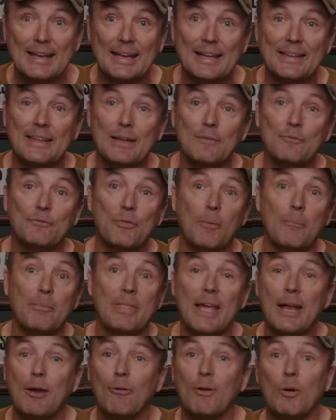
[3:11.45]
and then from
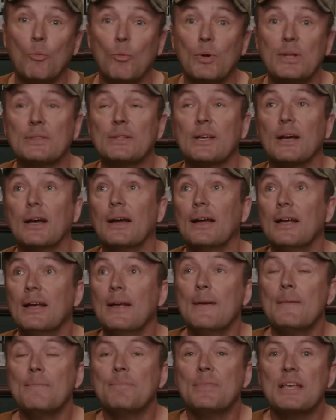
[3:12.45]
there it went to
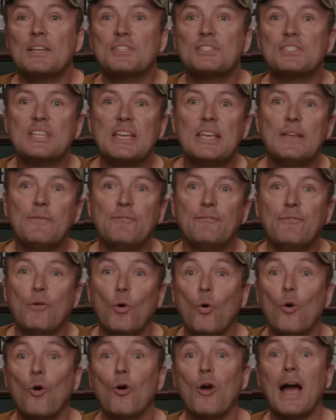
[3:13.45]
C
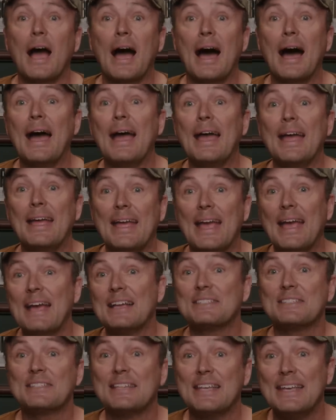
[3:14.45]
four I
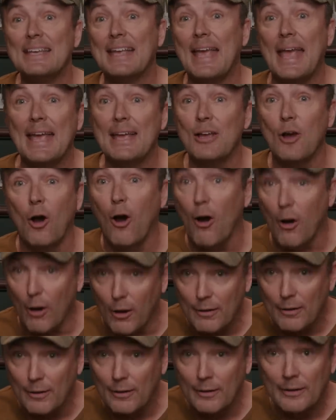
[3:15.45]
S T A
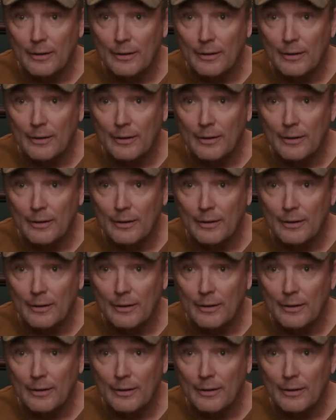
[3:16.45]
R,